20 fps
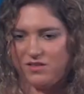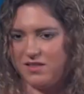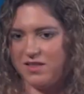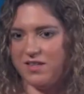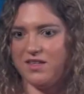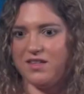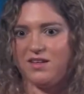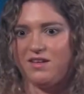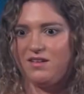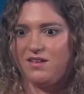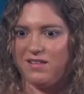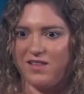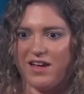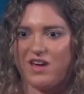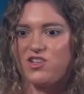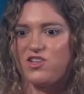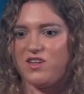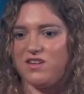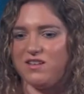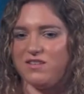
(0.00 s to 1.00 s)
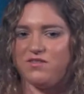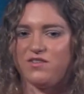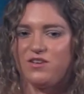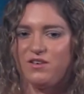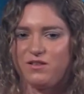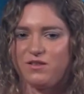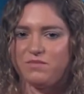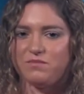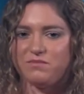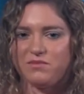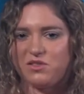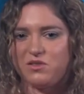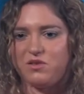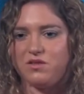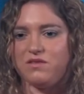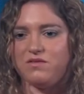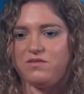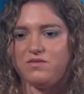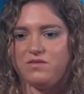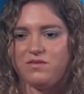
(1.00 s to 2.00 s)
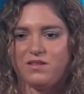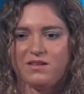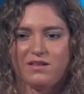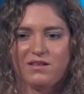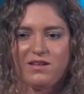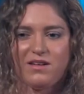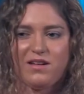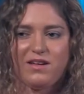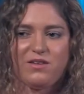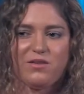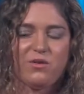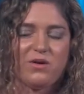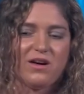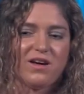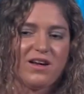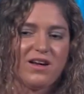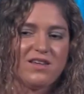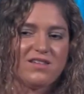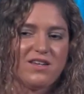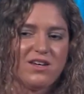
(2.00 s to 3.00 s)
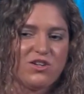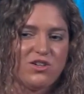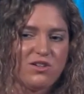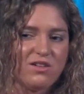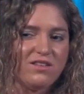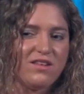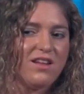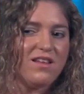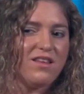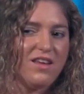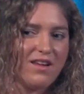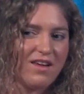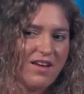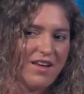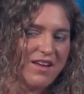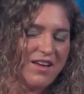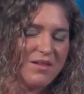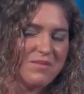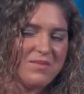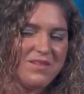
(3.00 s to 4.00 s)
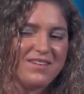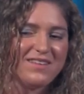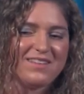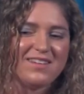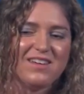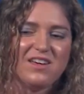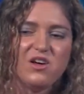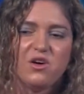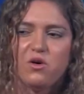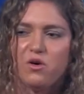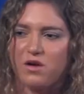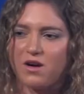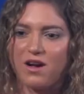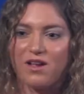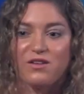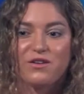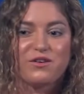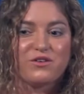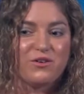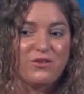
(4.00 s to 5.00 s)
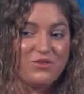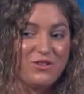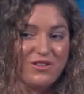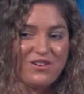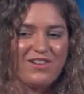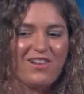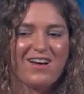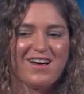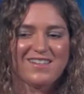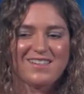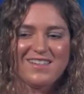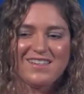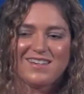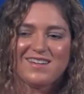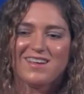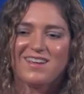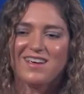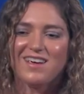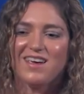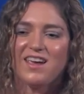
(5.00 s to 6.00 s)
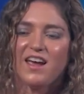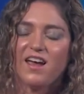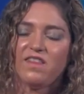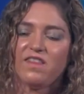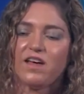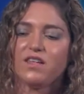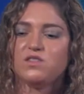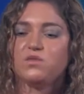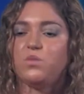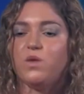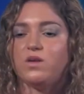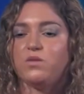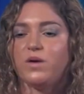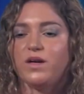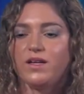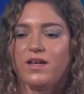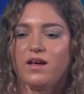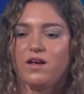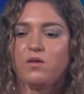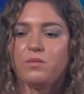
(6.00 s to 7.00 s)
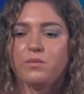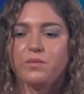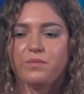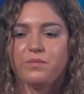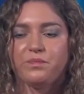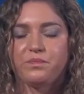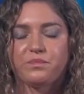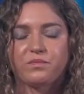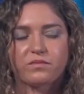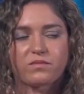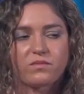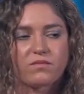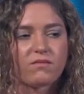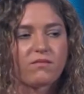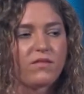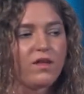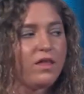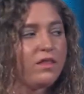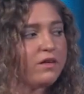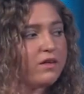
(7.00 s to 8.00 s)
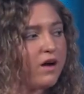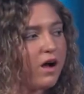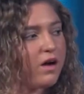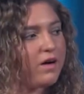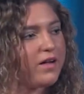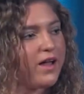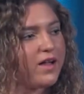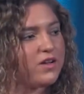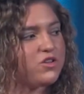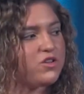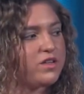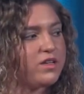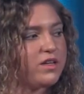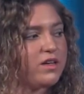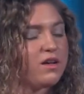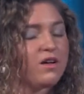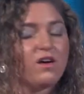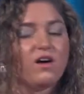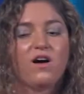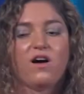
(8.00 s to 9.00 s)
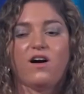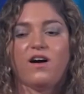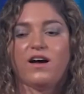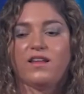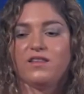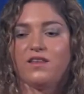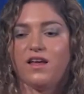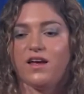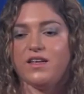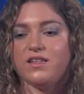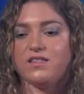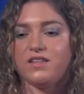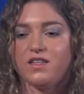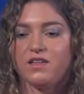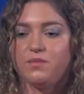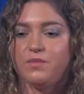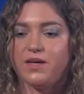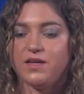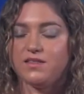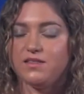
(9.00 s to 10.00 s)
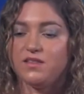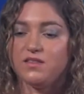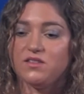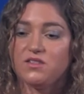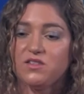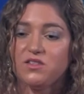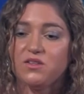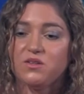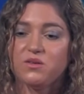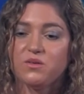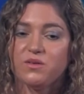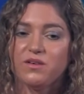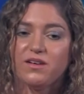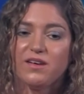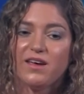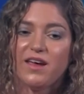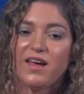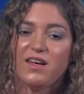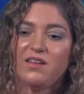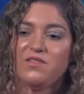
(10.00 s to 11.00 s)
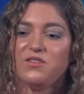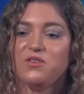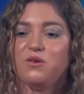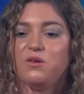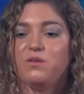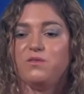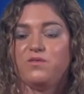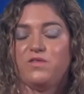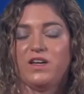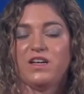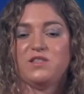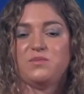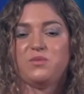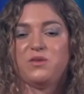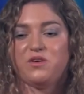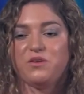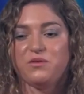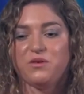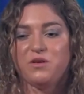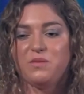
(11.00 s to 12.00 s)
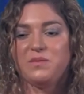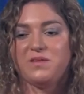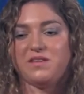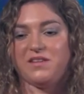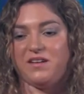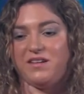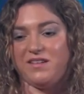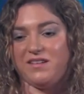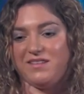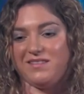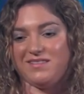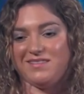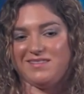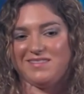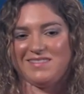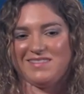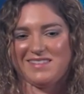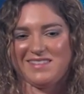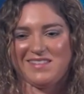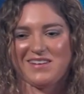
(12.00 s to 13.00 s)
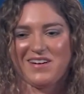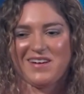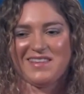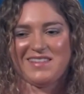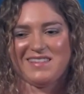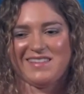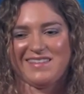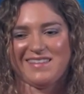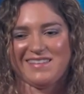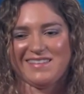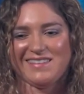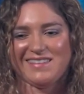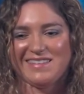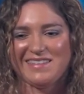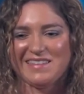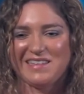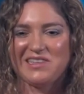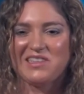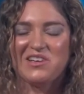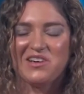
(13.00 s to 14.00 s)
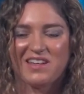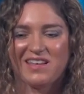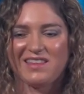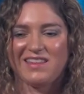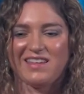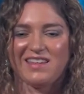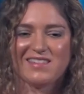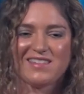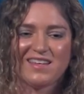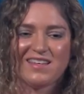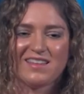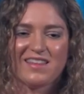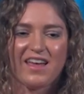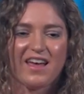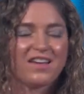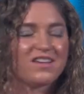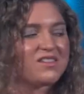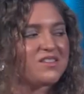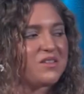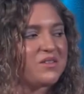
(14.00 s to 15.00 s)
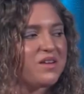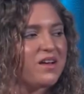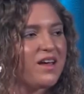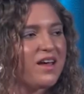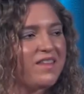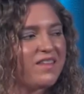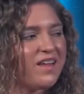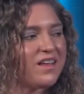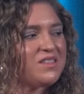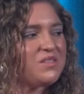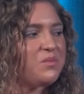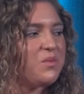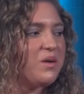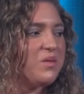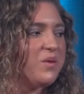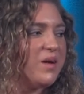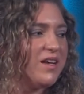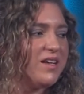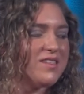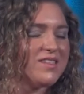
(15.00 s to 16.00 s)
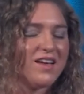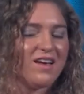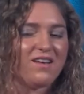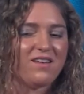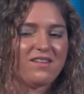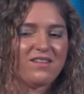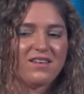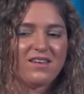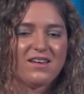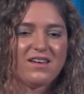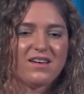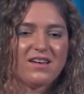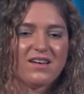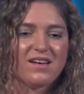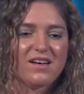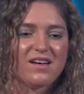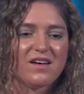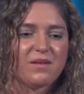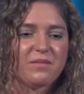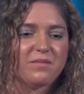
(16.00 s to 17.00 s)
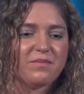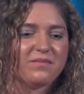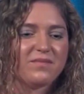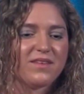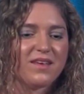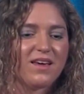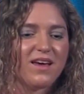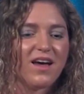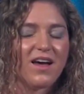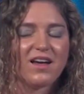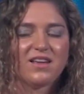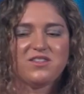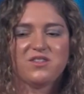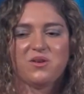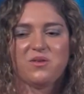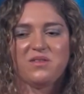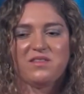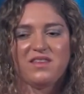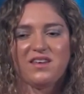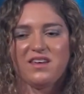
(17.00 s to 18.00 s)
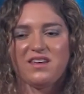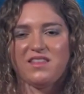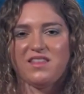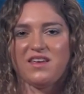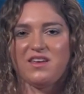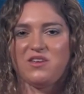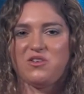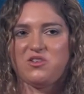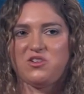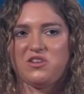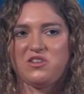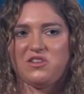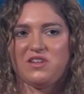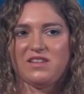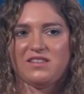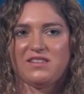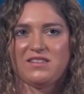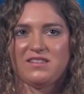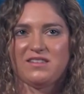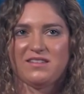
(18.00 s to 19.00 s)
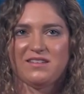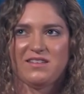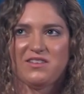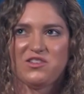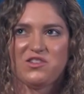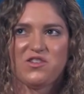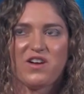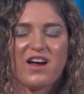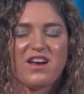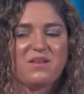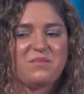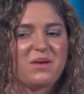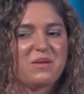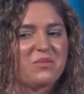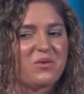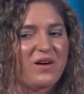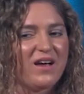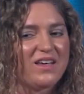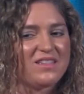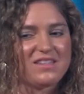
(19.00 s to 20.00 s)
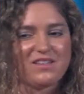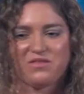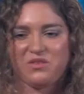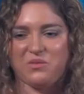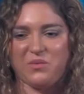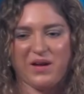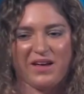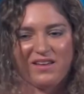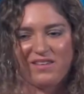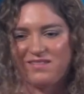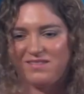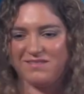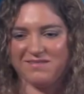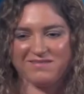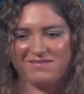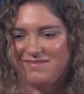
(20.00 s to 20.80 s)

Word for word: CD collection if you're sort of an organizational nut like I am, or color-code your closet. And that's one way to help. There are actually online databases too, and even whole Facebook groups that are starting to look at things like that. So that's one way to tell. I don't think that you should just try to memorize every whale.